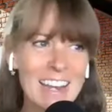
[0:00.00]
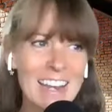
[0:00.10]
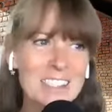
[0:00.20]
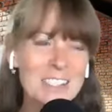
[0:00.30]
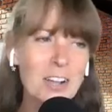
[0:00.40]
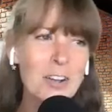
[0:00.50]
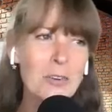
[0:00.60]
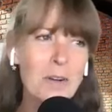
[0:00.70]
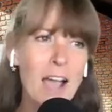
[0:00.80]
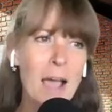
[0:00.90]
And
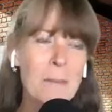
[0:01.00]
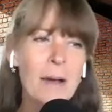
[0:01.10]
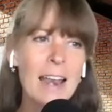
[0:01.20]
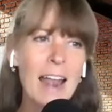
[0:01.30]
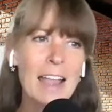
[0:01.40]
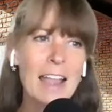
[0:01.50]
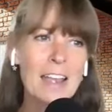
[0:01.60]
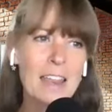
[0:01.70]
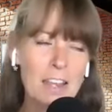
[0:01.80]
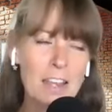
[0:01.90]
so, but
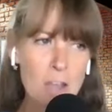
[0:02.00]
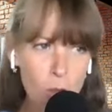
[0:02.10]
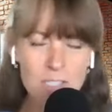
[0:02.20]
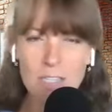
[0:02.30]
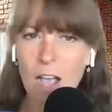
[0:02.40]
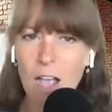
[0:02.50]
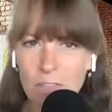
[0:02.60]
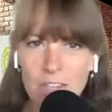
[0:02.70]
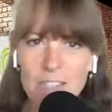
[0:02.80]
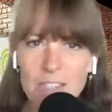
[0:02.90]
I know it's a
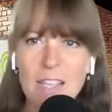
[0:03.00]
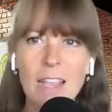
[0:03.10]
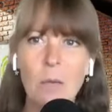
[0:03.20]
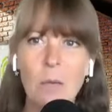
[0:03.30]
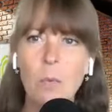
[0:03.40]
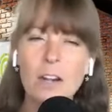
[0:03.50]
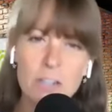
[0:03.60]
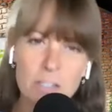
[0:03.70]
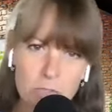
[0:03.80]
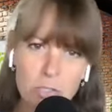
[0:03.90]
confidence thing. I want
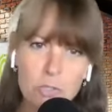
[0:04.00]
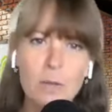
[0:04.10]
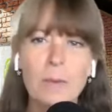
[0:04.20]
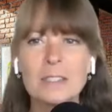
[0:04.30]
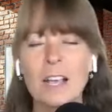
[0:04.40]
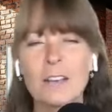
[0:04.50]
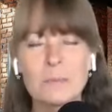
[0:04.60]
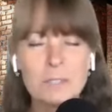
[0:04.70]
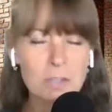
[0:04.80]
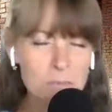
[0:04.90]
her to enjoy myself.
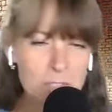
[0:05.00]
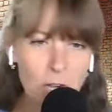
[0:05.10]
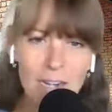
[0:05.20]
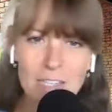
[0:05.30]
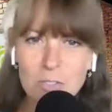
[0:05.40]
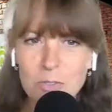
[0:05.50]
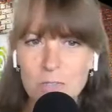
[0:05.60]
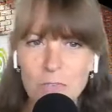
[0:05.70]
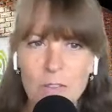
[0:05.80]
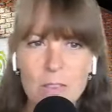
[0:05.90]
I'm, you know, trying to do
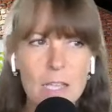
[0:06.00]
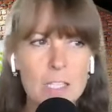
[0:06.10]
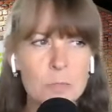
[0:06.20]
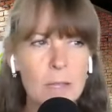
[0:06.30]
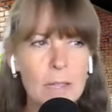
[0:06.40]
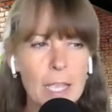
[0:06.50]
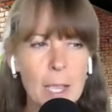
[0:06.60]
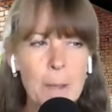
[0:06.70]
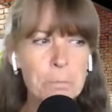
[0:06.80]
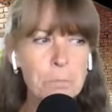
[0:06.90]
different things, but,
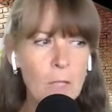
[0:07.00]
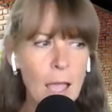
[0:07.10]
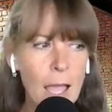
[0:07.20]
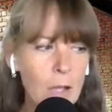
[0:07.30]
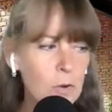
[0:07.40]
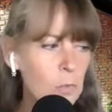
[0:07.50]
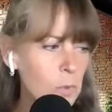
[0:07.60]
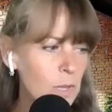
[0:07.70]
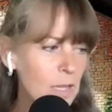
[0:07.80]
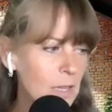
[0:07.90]
like, how do
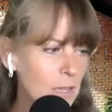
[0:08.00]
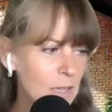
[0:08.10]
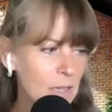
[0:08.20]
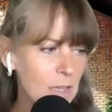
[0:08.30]
we